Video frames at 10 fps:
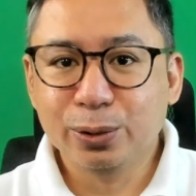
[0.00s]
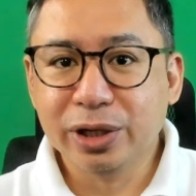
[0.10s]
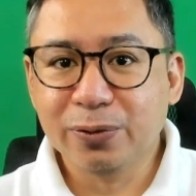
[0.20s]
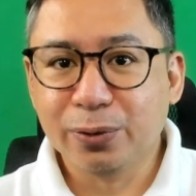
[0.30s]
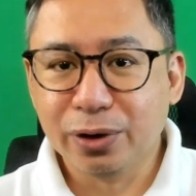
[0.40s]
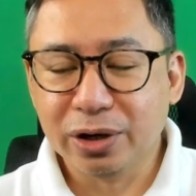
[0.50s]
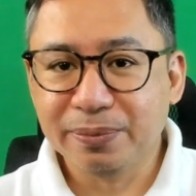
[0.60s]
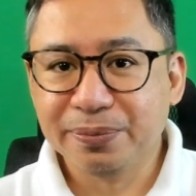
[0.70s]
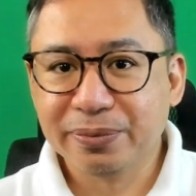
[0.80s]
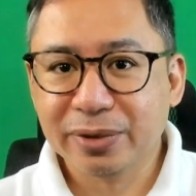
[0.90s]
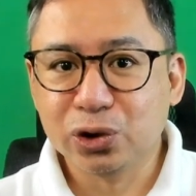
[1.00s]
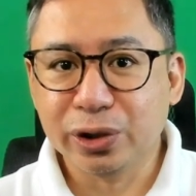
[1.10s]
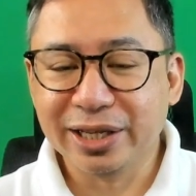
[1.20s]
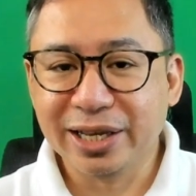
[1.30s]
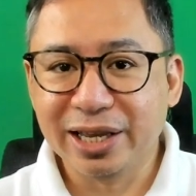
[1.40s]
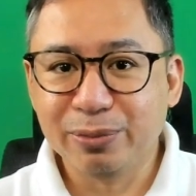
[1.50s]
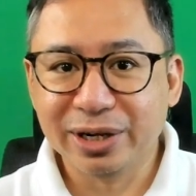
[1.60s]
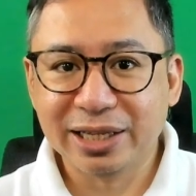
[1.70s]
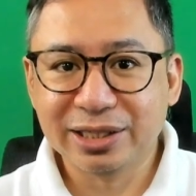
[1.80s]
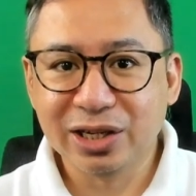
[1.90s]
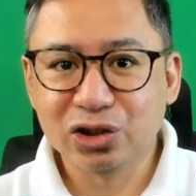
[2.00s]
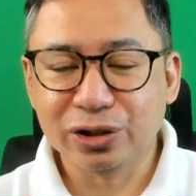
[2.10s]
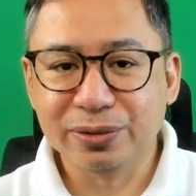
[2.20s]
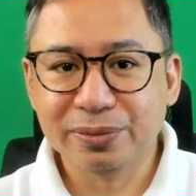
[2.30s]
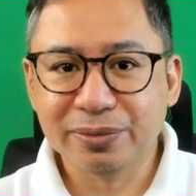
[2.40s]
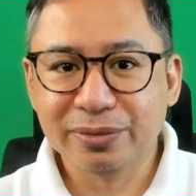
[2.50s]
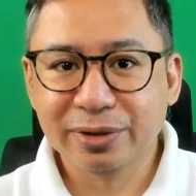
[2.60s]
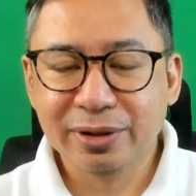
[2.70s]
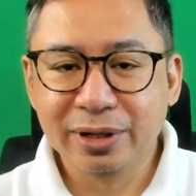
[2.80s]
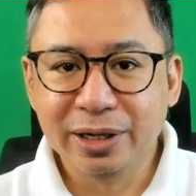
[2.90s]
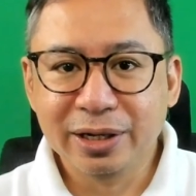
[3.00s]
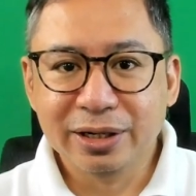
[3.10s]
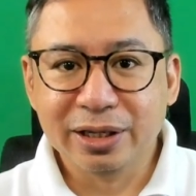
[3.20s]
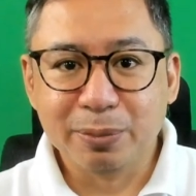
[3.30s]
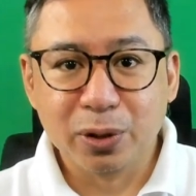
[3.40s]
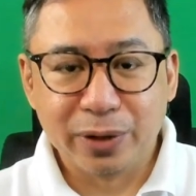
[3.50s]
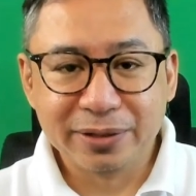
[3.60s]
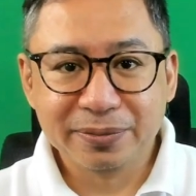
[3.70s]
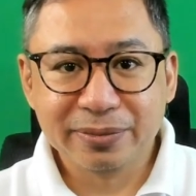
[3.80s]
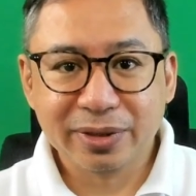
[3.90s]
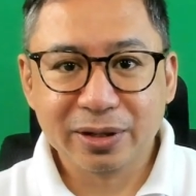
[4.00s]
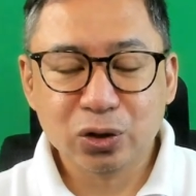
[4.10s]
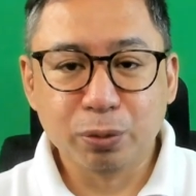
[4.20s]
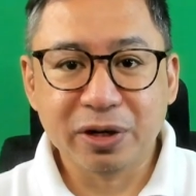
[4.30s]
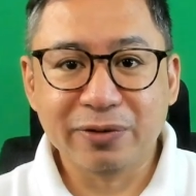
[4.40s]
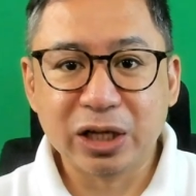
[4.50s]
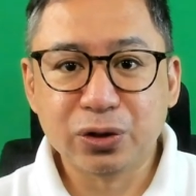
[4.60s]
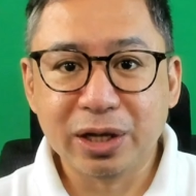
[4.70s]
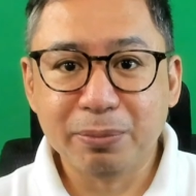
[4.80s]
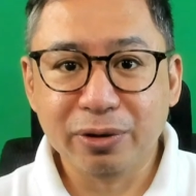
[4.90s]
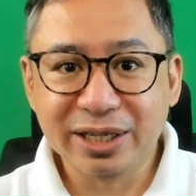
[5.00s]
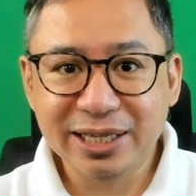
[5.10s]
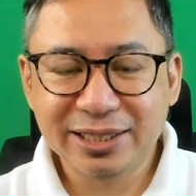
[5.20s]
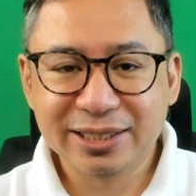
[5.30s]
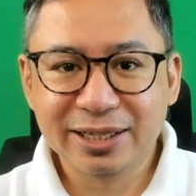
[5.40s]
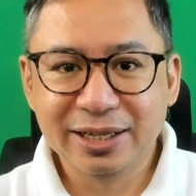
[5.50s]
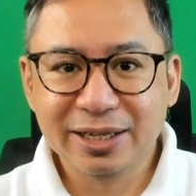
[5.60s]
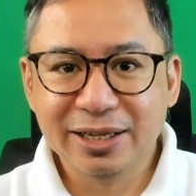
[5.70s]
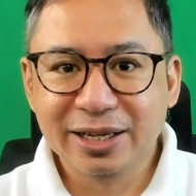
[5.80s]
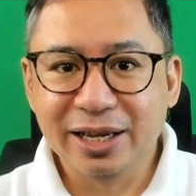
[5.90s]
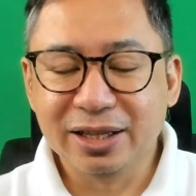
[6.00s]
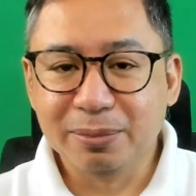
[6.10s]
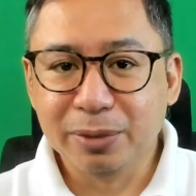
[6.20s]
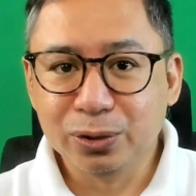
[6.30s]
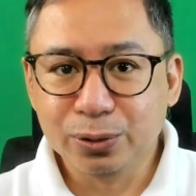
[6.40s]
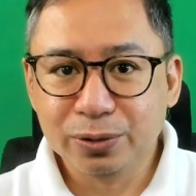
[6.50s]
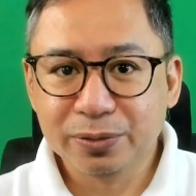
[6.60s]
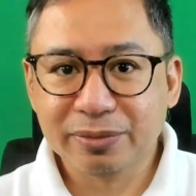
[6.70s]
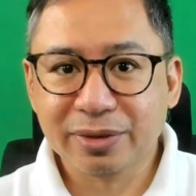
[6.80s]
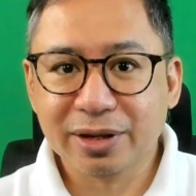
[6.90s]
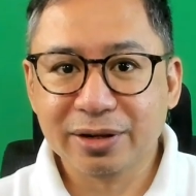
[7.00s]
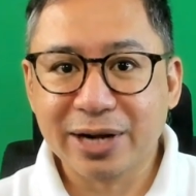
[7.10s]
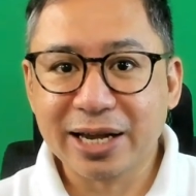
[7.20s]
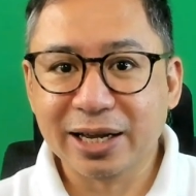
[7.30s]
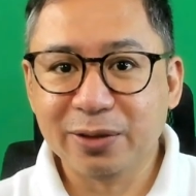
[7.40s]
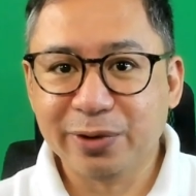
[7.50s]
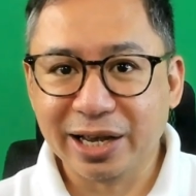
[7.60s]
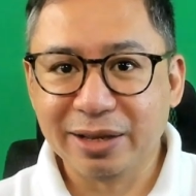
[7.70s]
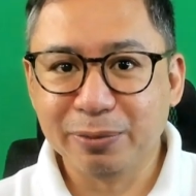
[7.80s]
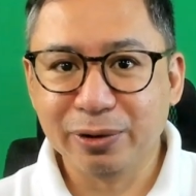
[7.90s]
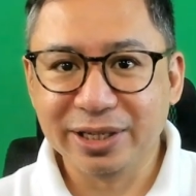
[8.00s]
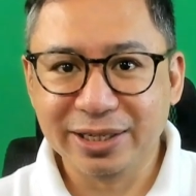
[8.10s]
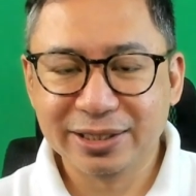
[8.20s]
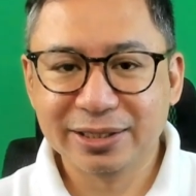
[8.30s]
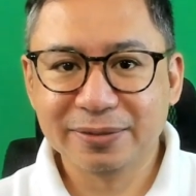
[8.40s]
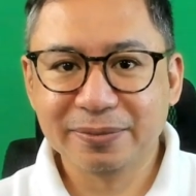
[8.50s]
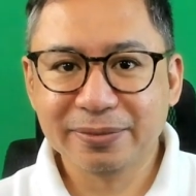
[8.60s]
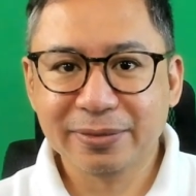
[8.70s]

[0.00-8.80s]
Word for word: Who can form or join a labor organization? Number one, supervisory employees. And number two, rank and file employees.